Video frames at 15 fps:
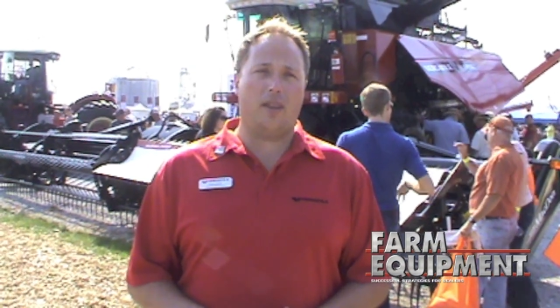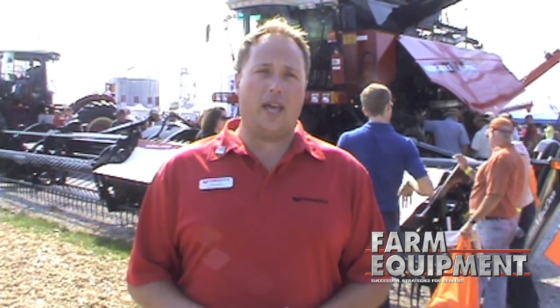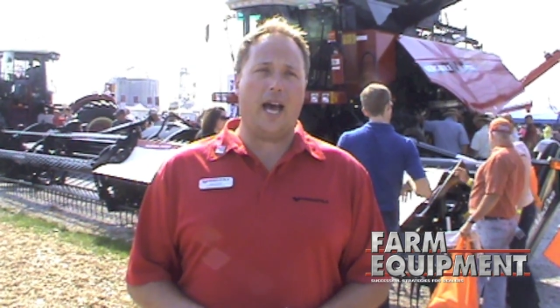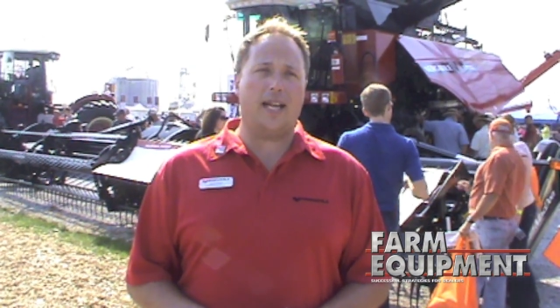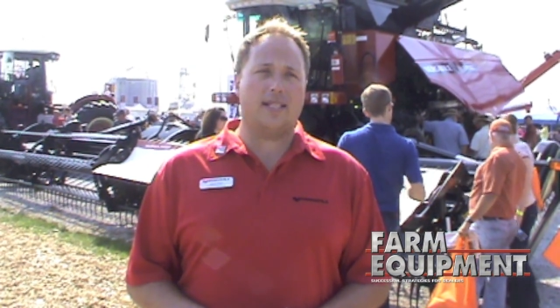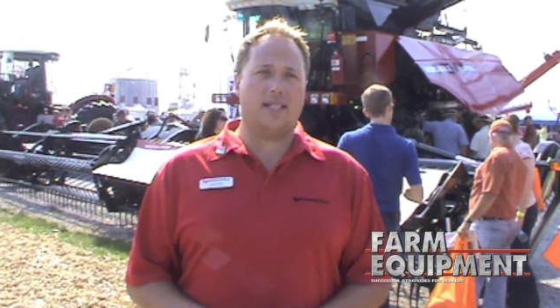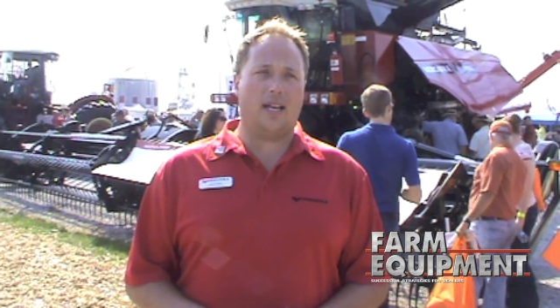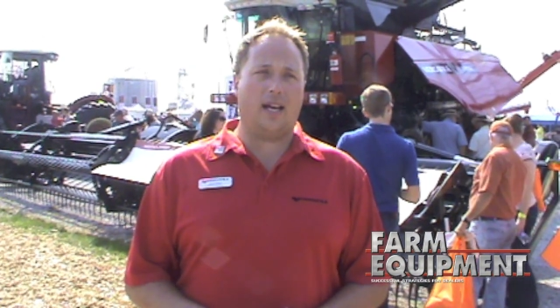
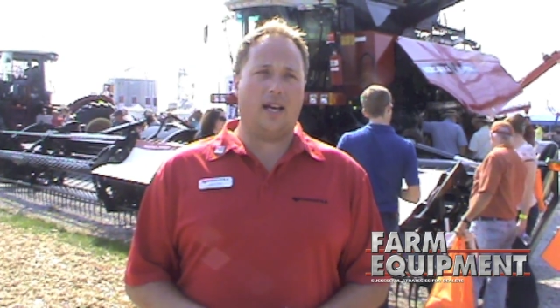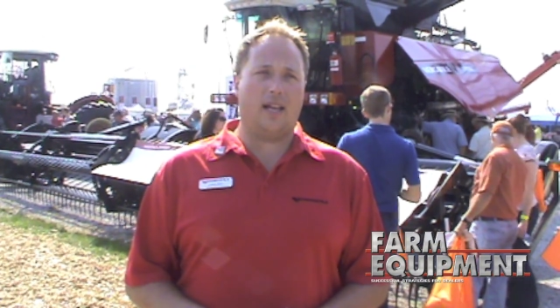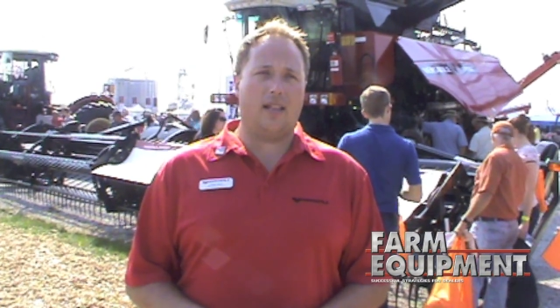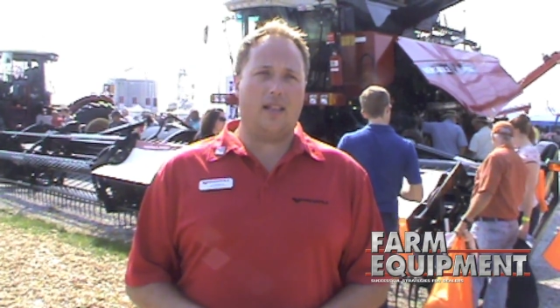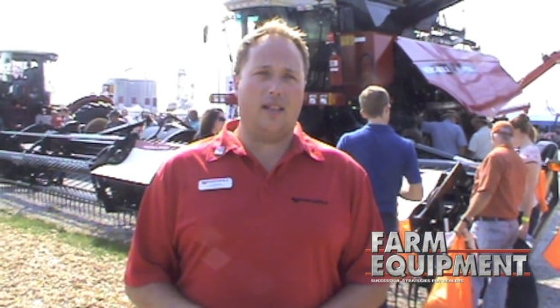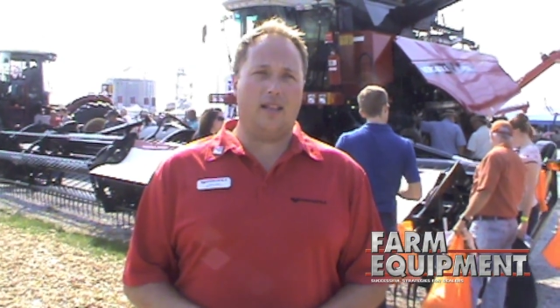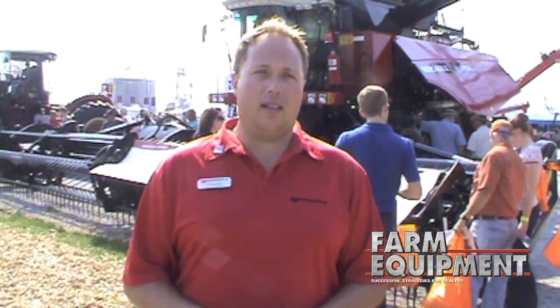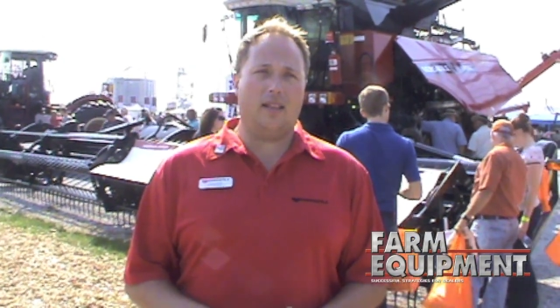
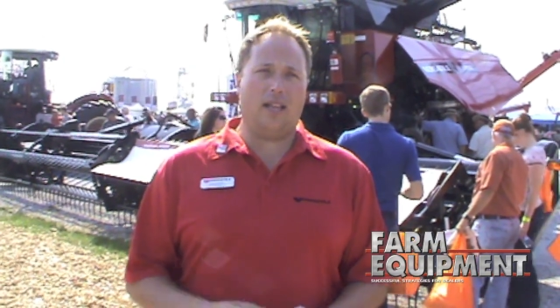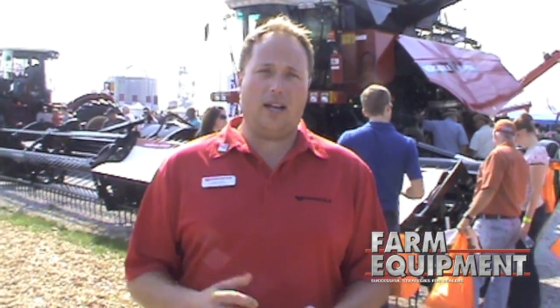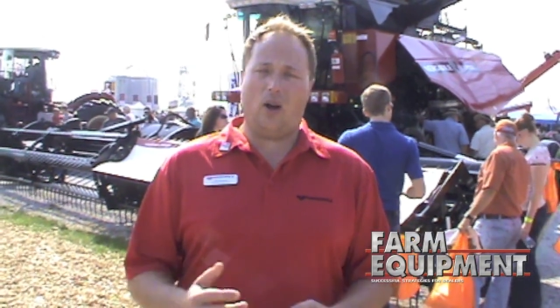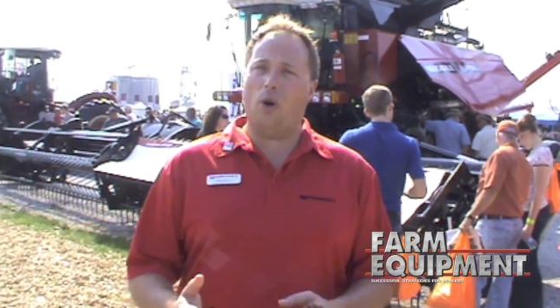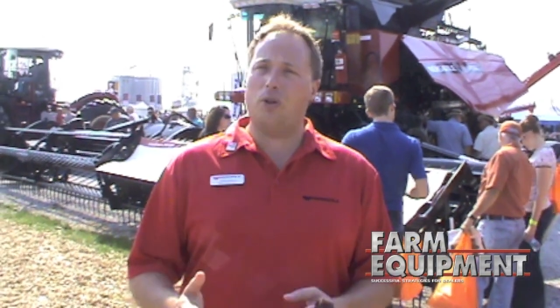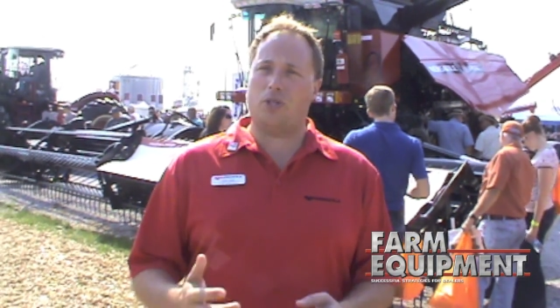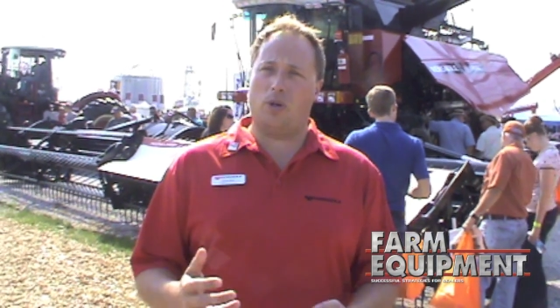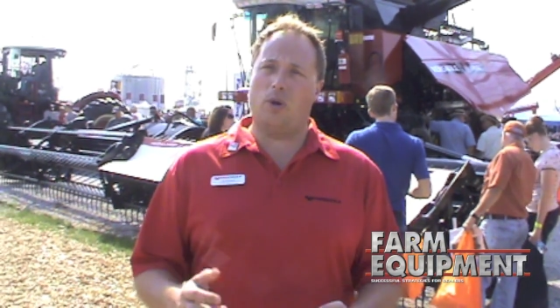that
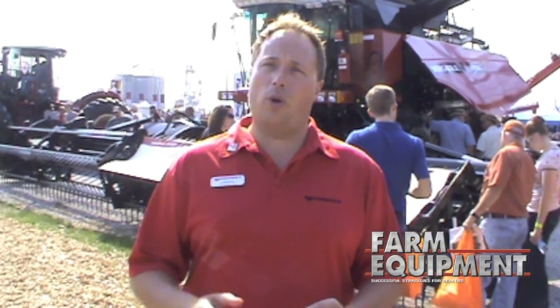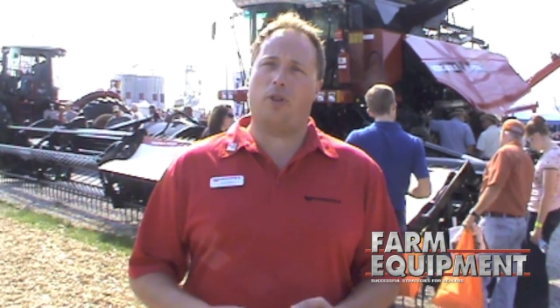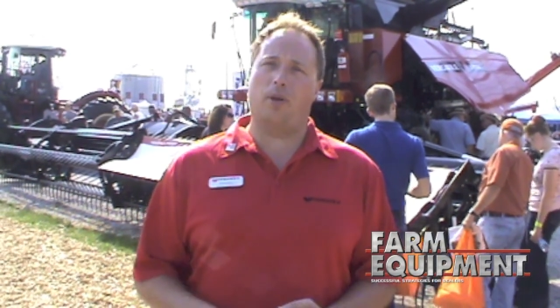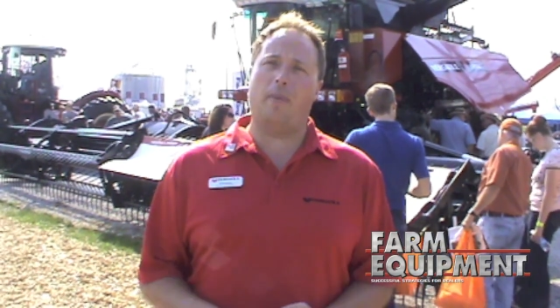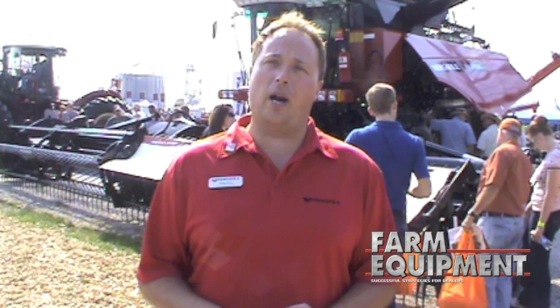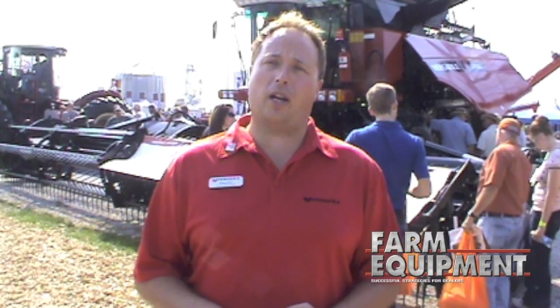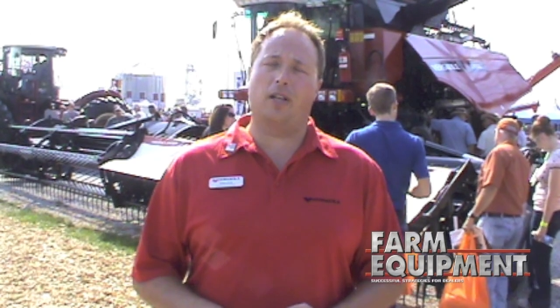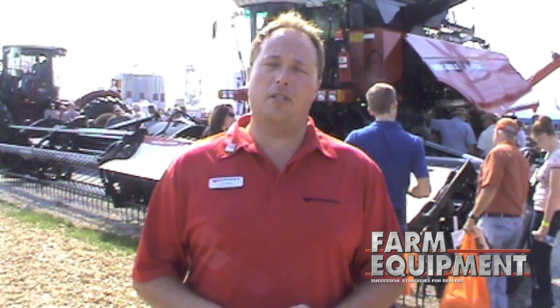also North
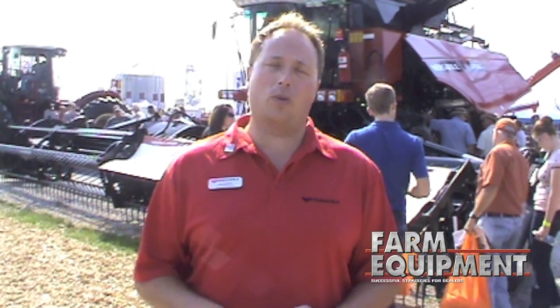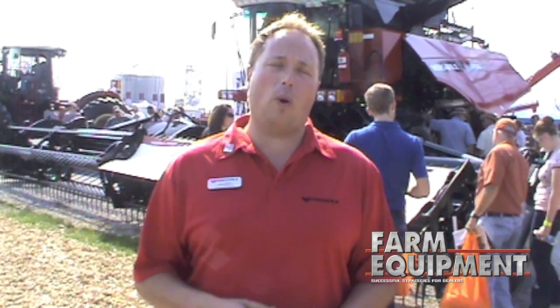American.